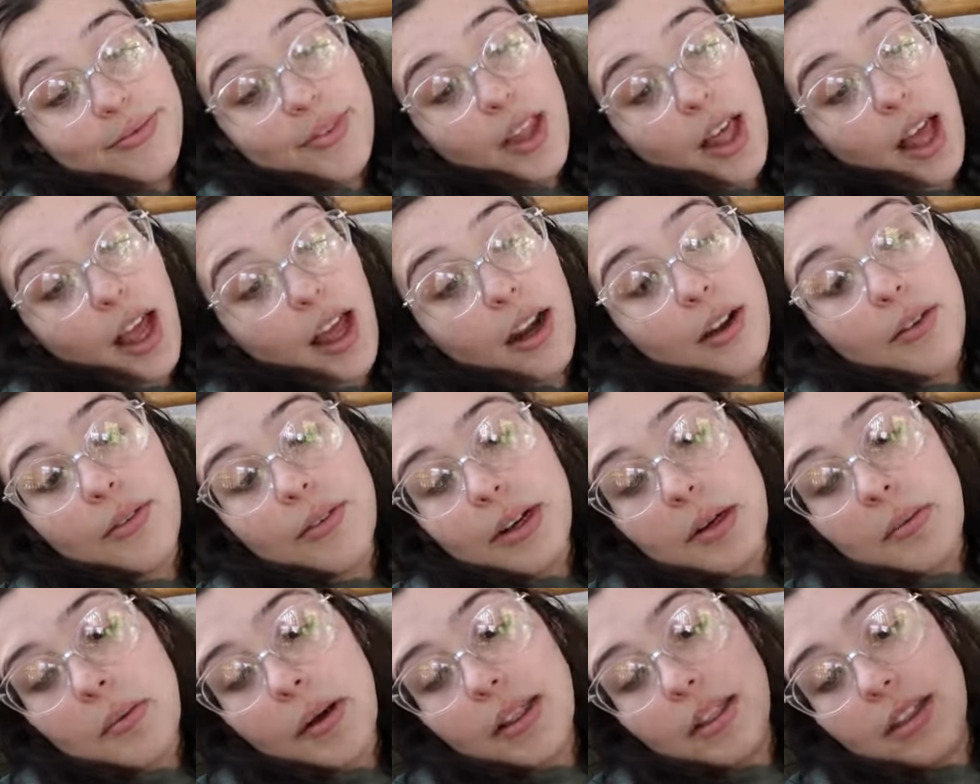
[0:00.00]
I didn't
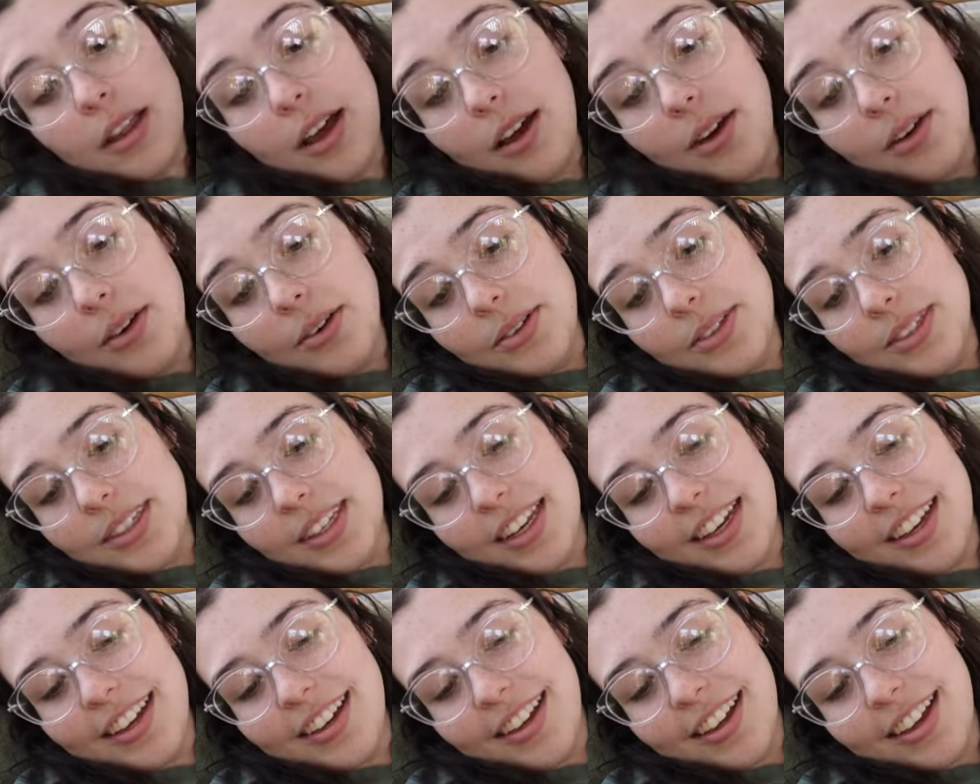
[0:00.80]
read about those.
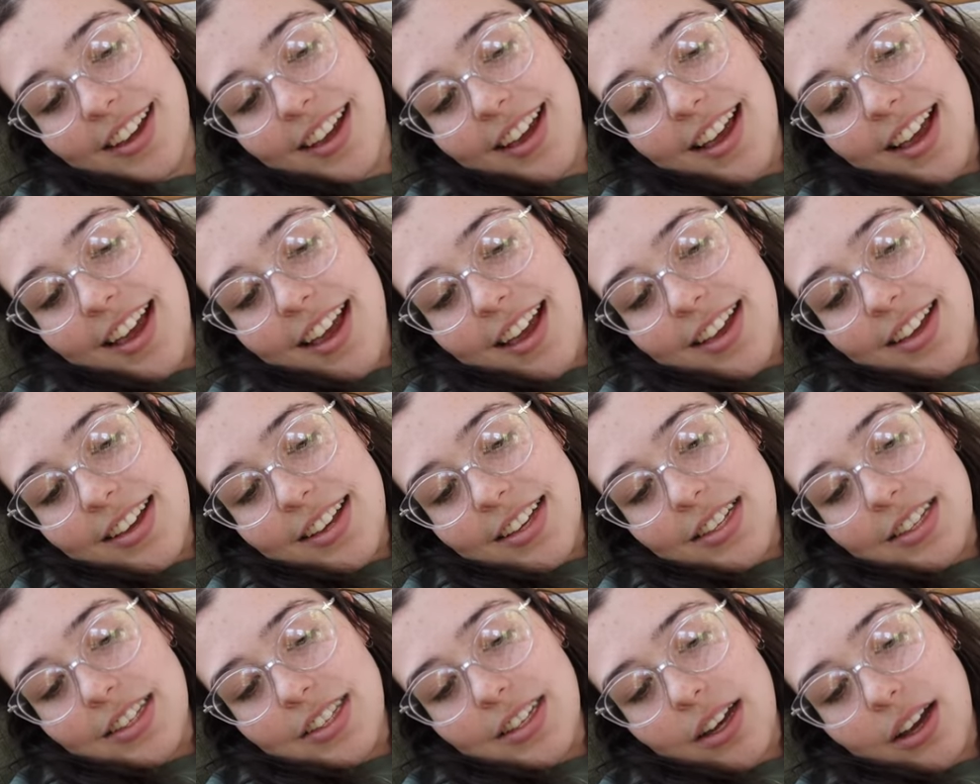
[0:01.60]

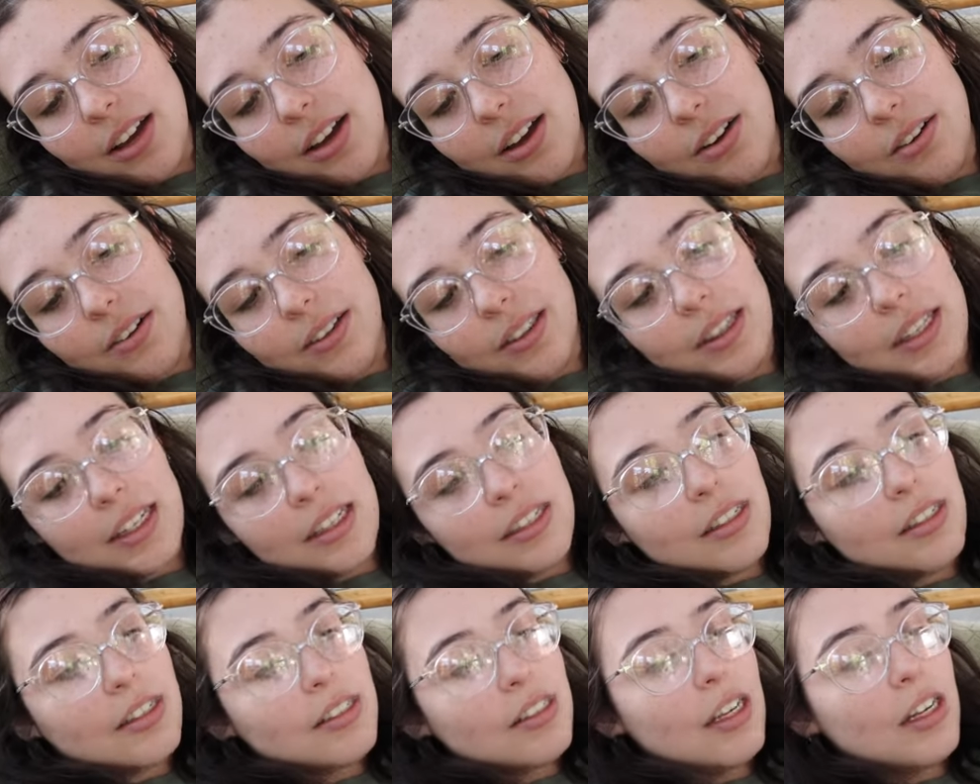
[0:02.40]
So
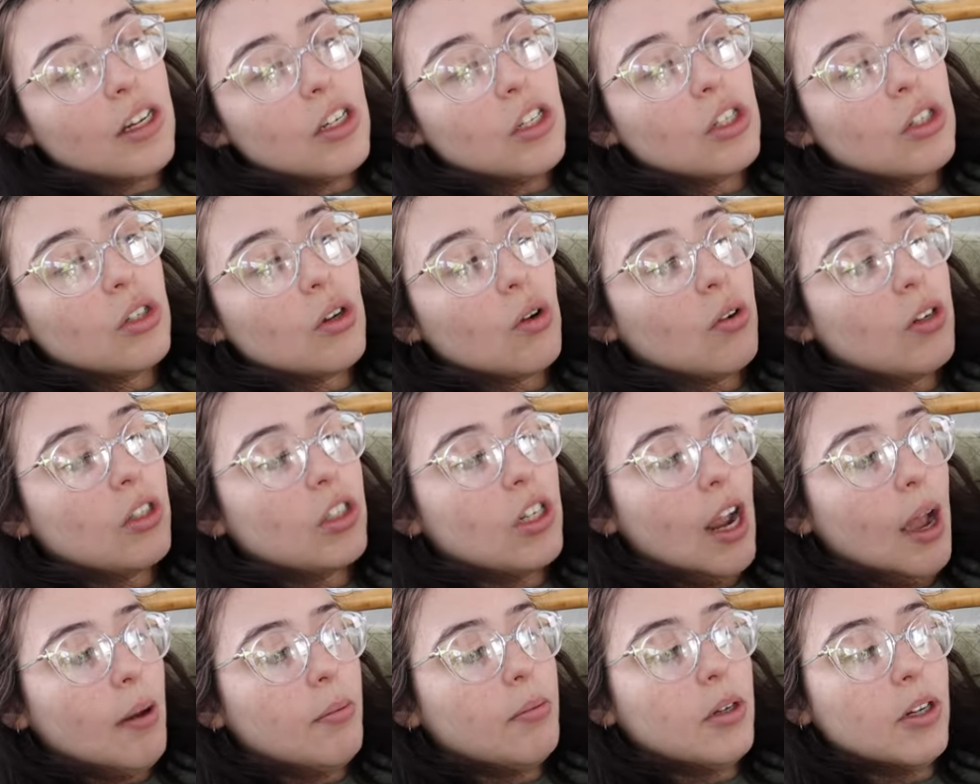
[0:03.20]
this looks like a short
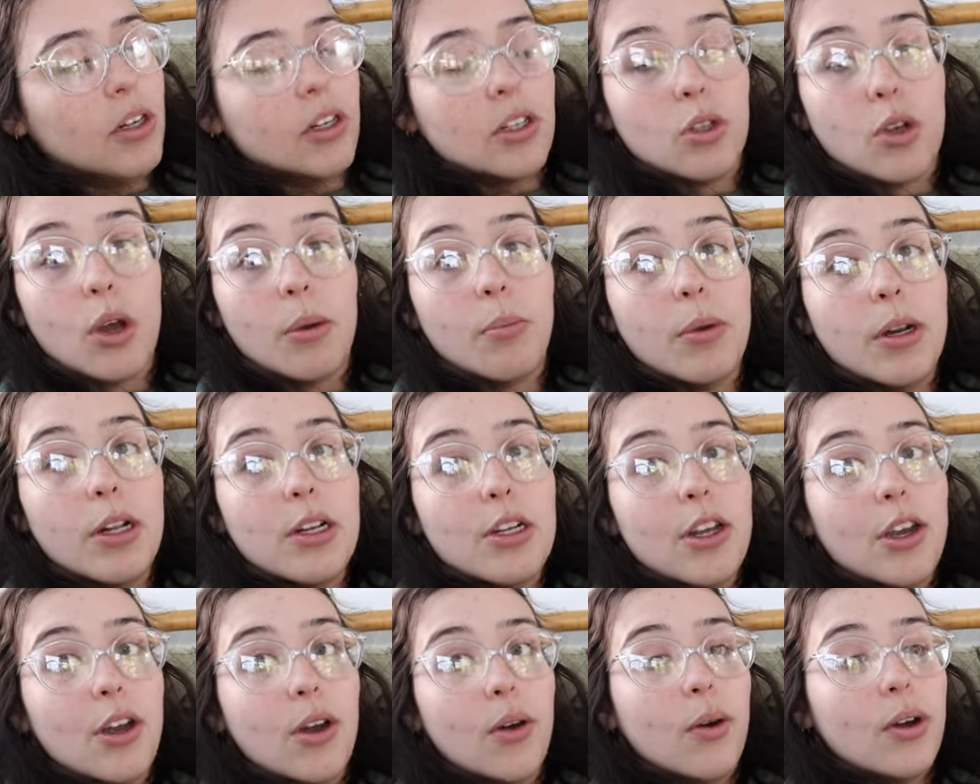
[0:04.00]
chapter. So I'm gonna
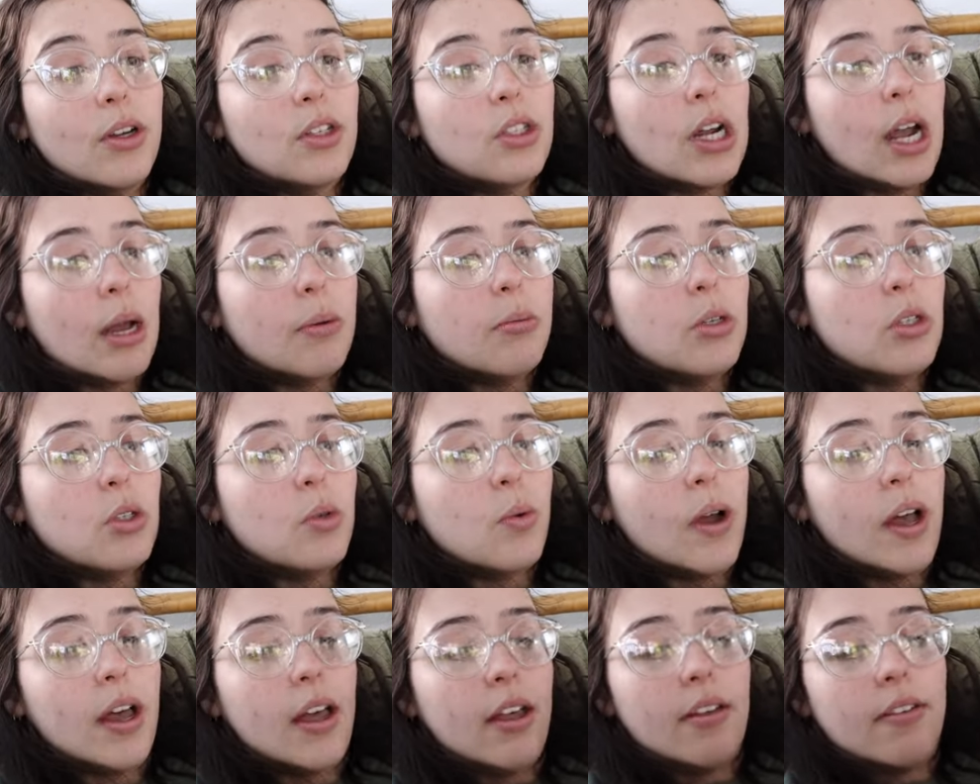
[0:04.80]
do chapter
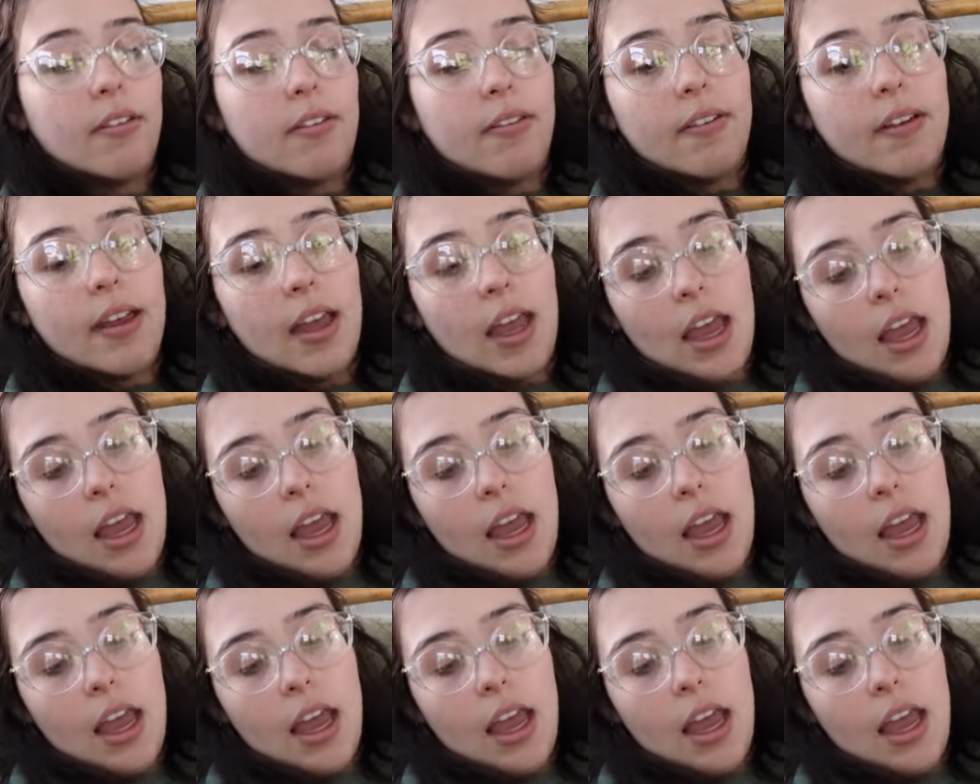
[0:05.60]
12